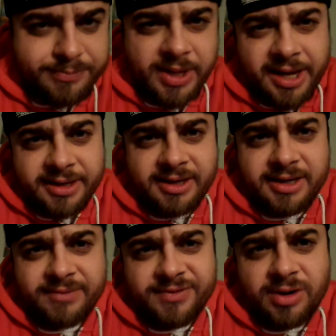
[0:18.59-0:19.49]
but
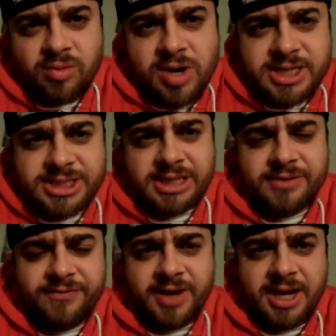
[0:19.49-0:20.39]
if you're a wrestling
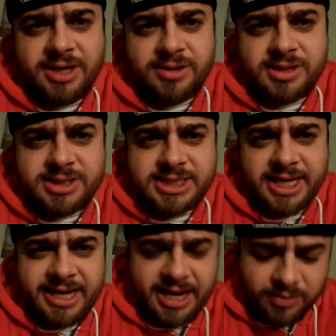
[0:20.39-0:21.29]
fan, you could
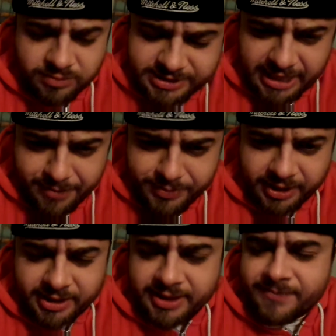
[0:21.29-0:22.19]
say that it was
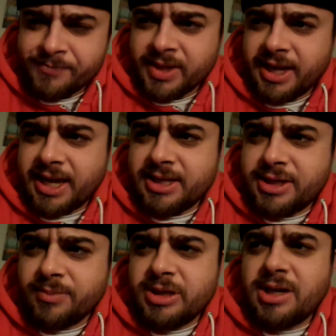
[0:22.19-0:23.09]
epic and
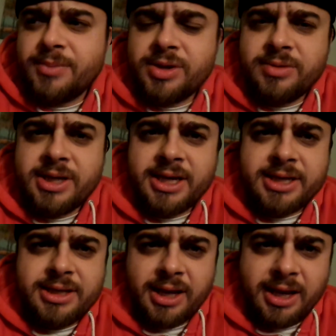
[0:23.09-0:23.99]
WWE